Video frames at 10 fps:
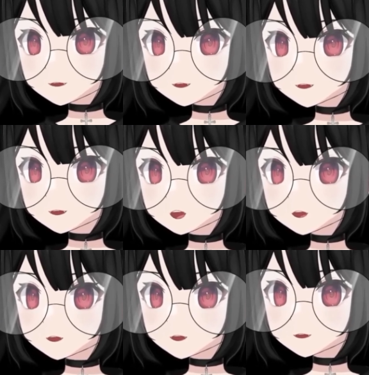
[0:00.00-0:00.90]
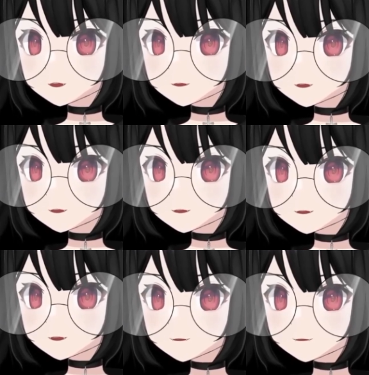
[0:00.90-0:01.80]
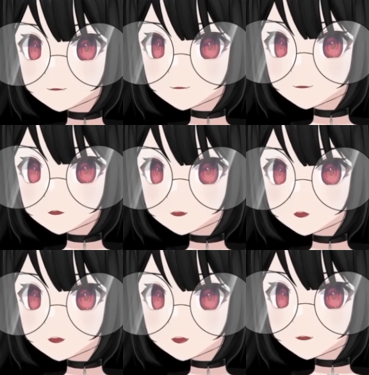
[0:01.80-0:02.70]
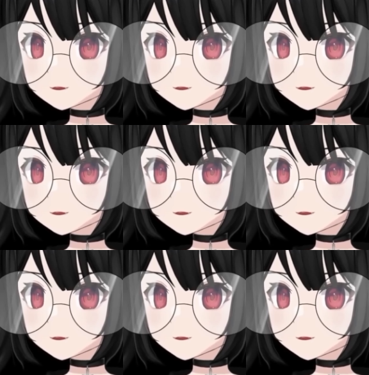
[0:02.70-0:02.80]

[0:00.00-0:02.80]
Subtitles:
Really getting people interested.